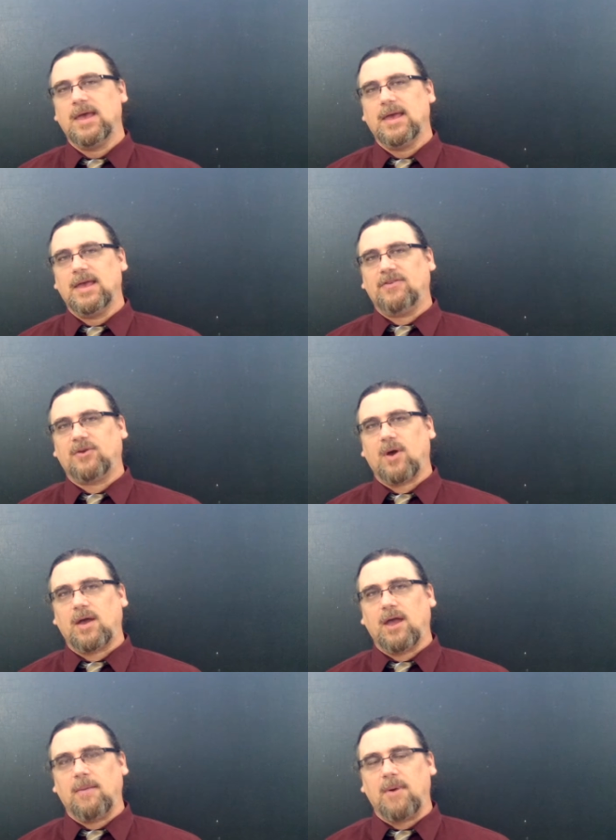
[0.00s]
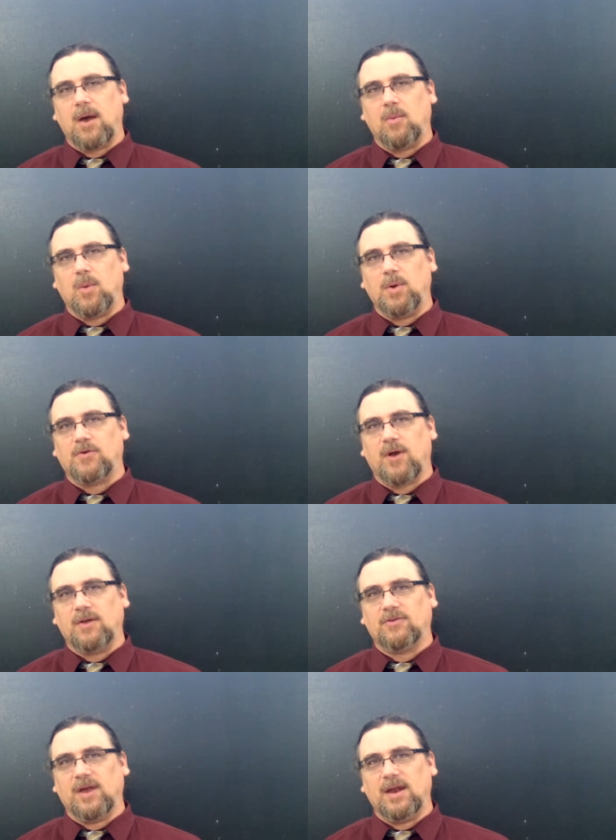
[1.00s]
He's talking about what we
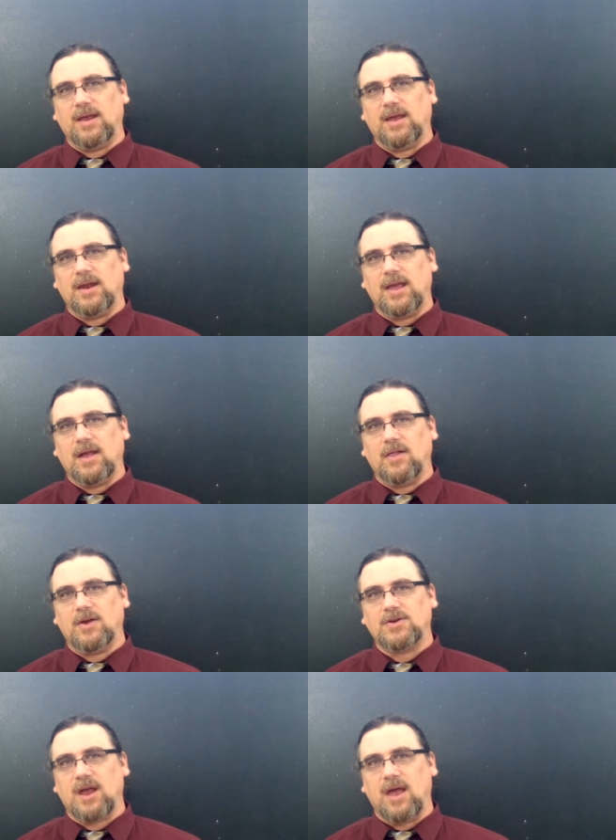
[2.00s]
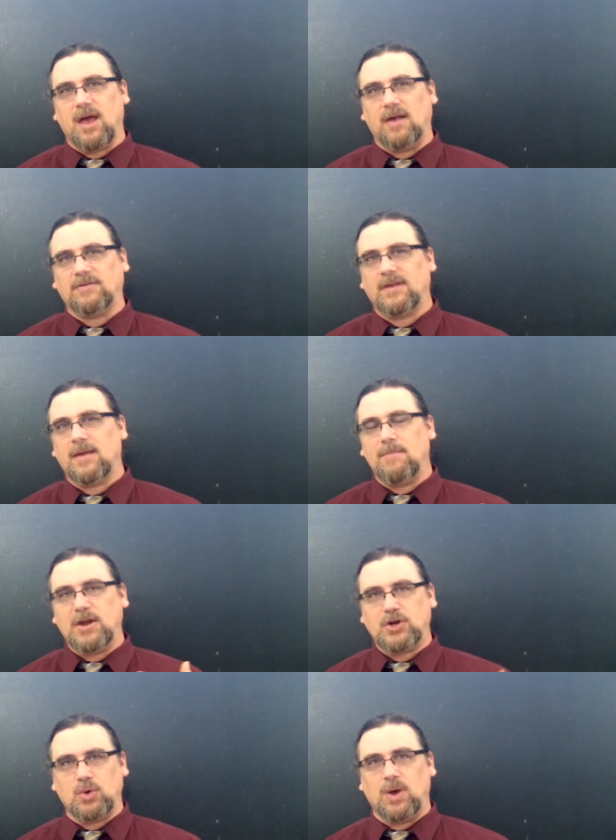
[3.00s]
translate in English as
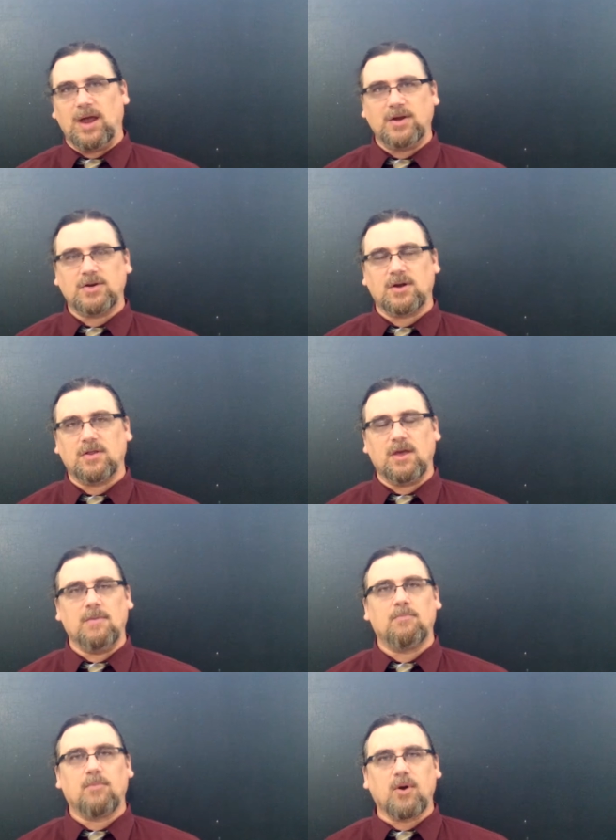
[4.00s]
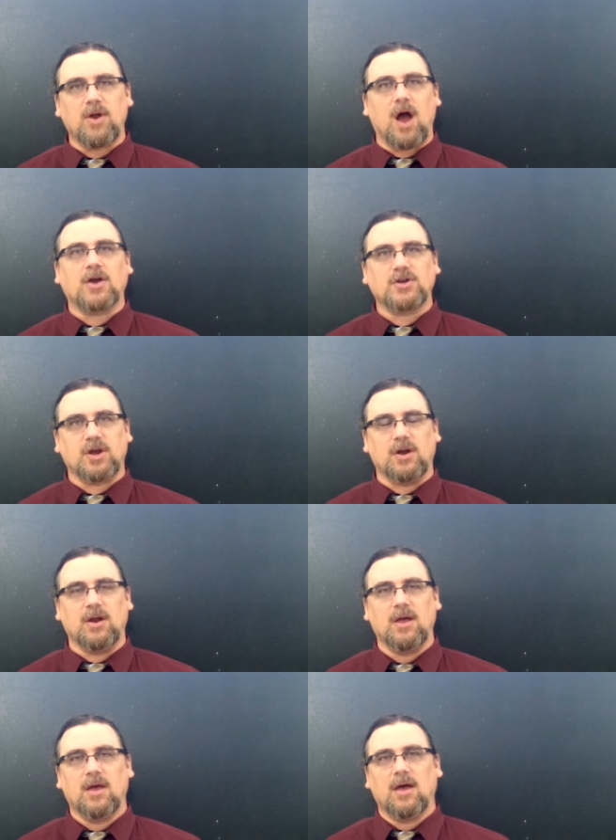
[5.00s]
habituation, the
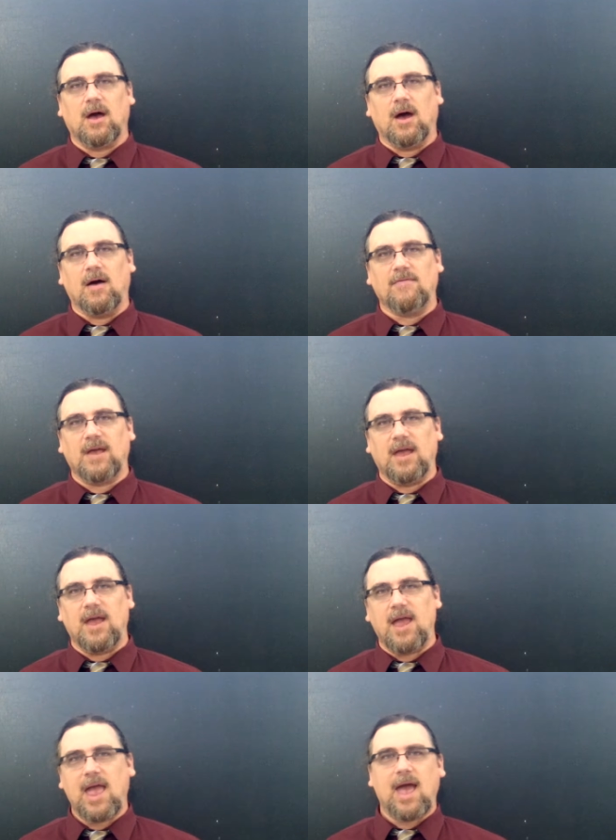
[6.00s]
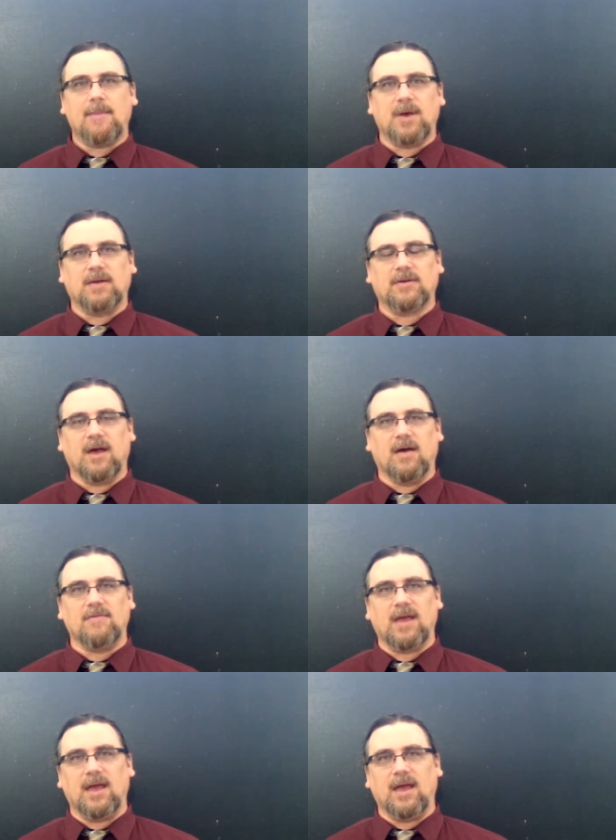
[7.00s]
production of a habit,
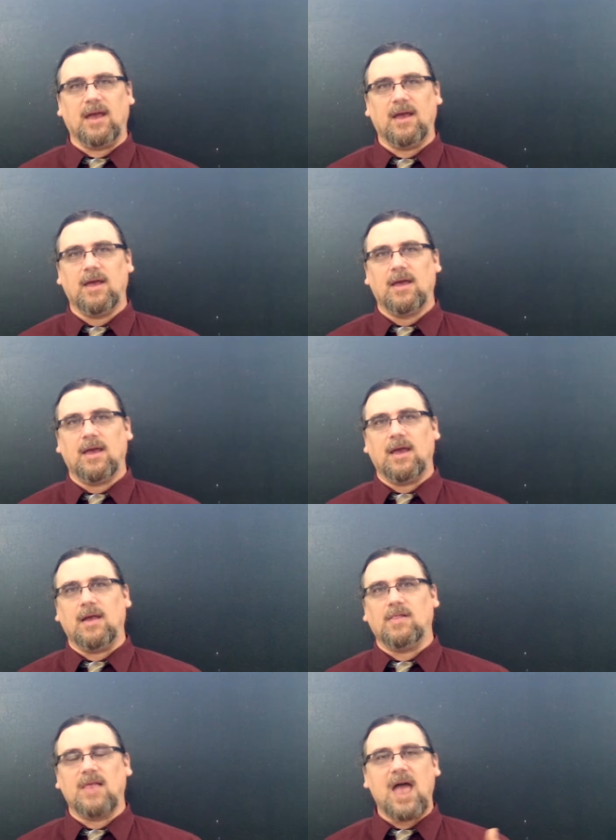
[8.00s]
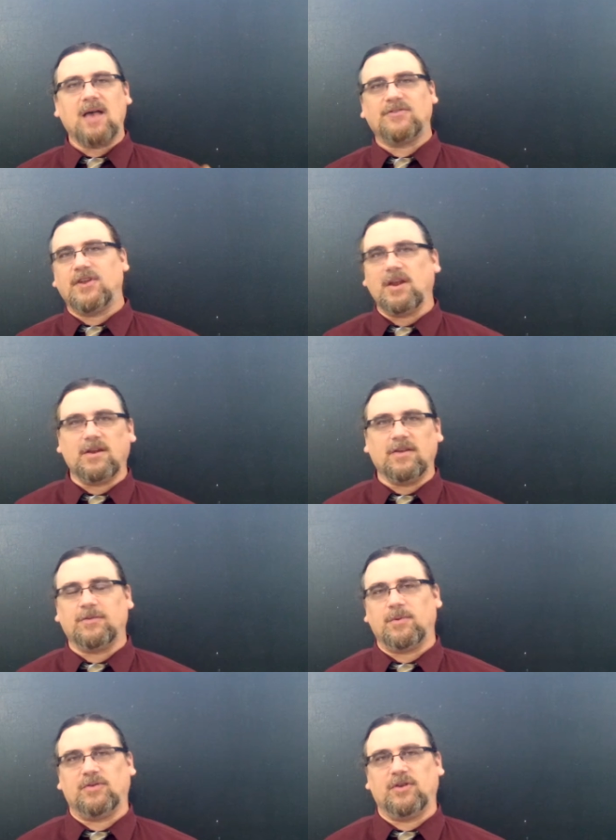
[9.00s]
of a lasting
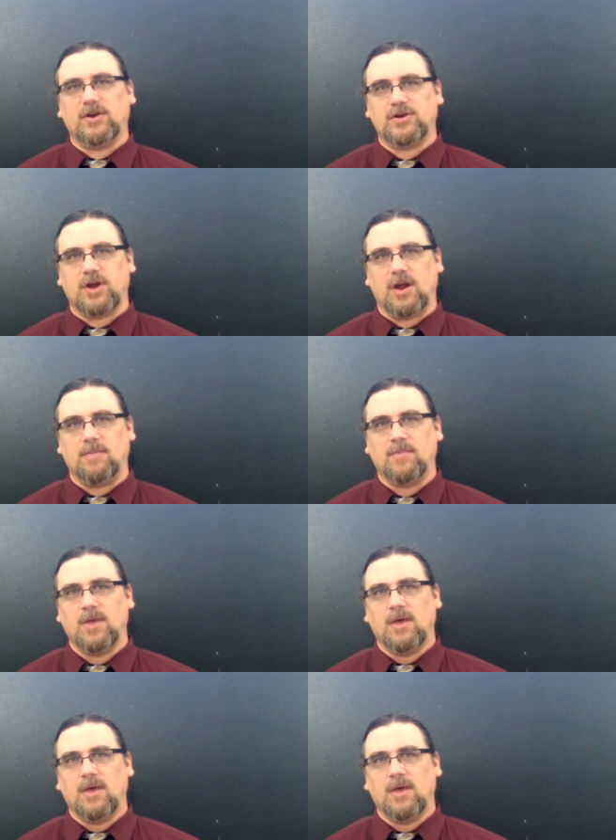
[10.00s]
disposition